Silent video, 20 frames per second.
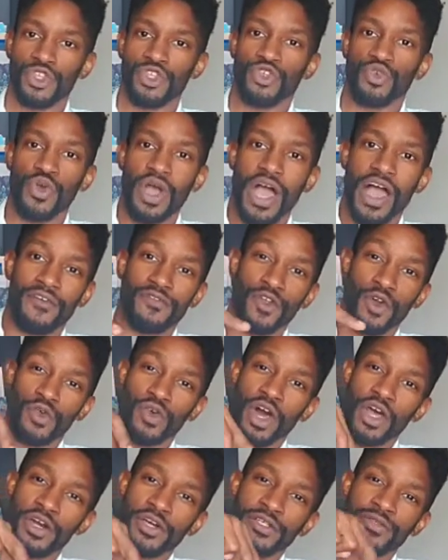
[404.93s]
you have the
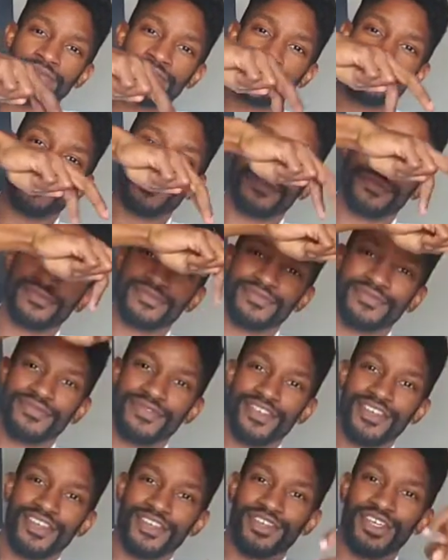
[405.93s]
runner,
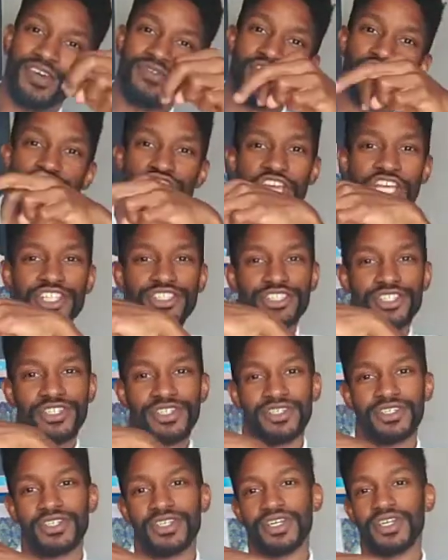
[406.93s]
you have the
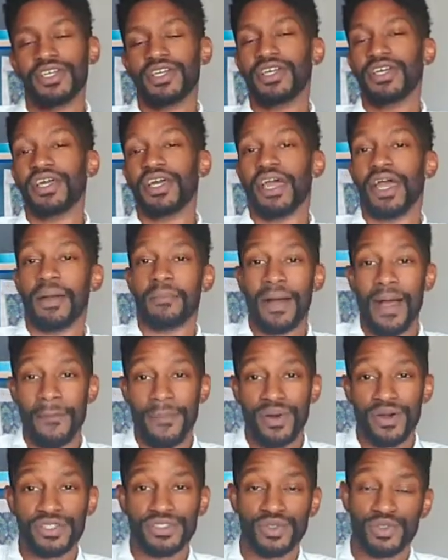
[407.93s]
chaser. In my
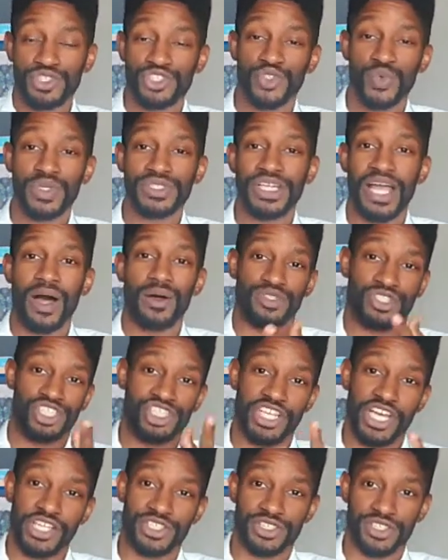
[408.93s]
personal situation, I was the
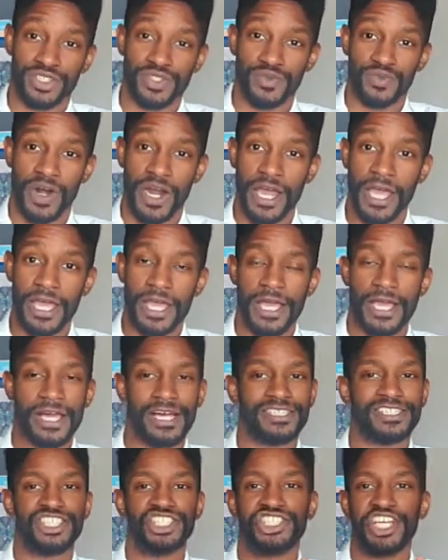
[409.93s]
chaser, right?
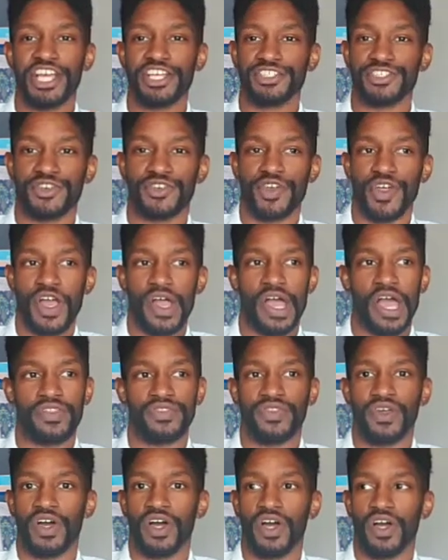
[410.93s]
I was the chaser.
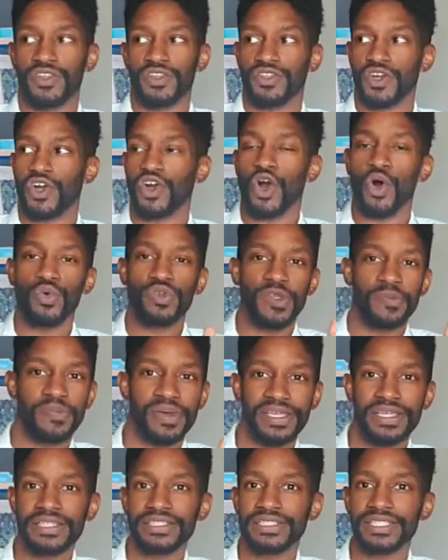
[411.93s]
The, the
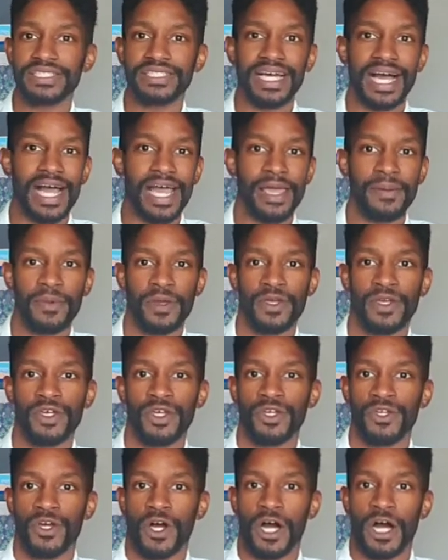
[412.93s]
codependency type
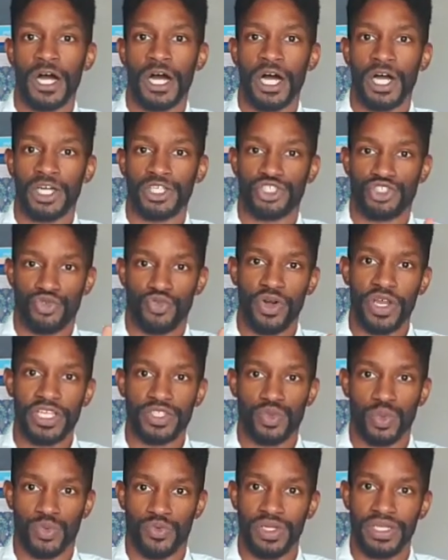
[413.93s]
uh,
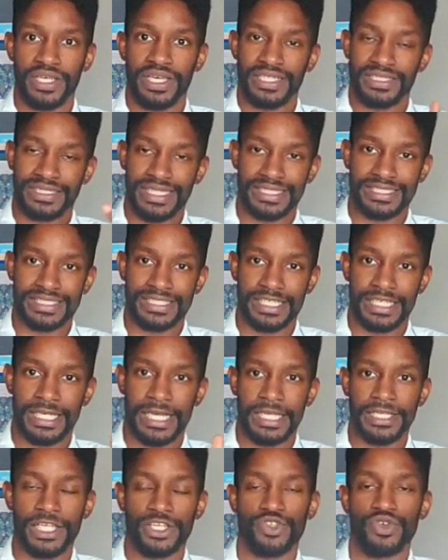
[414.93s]
traits were really existent.
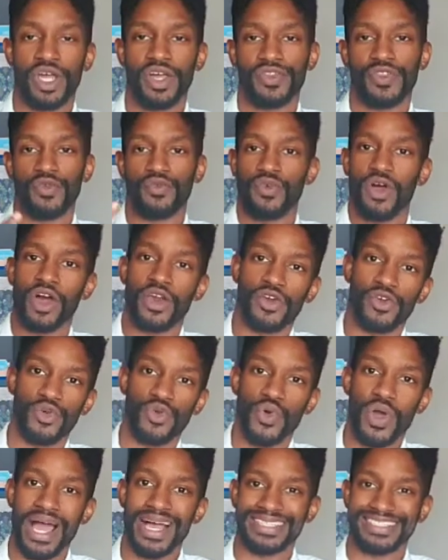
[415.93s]
And then you get the runner
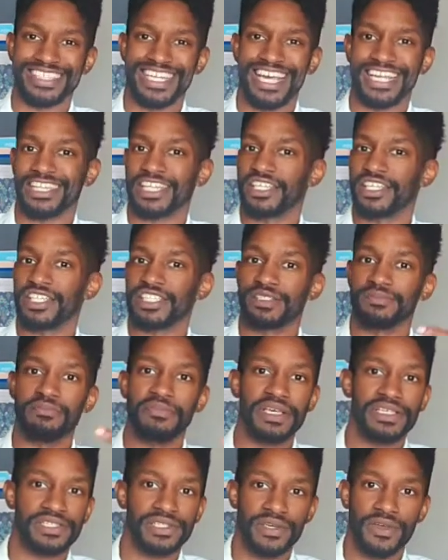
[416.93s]
who has like the
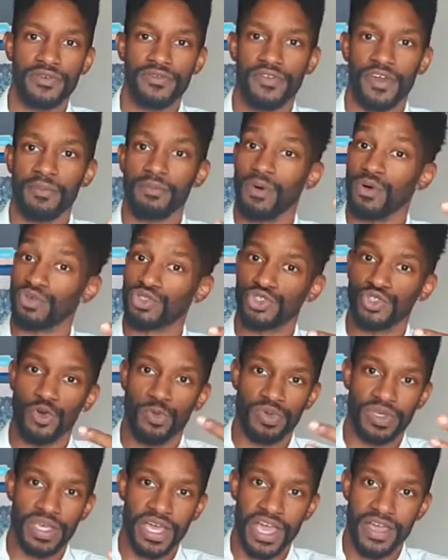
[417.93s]
dismissive
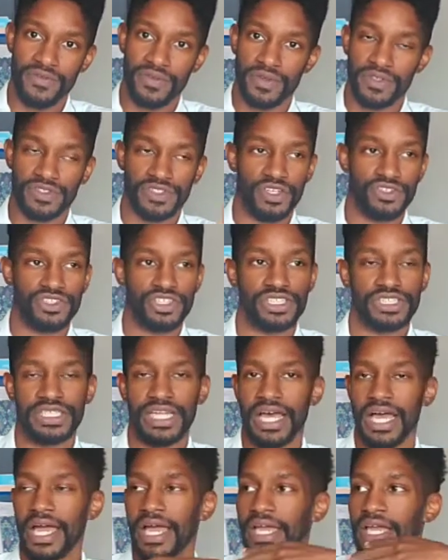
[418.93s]
emotional behaviors. They're just
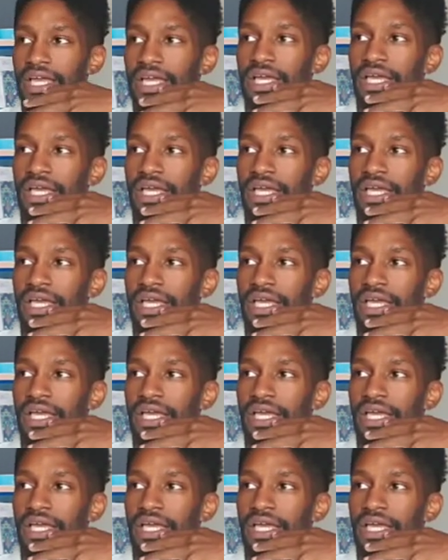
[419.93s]
like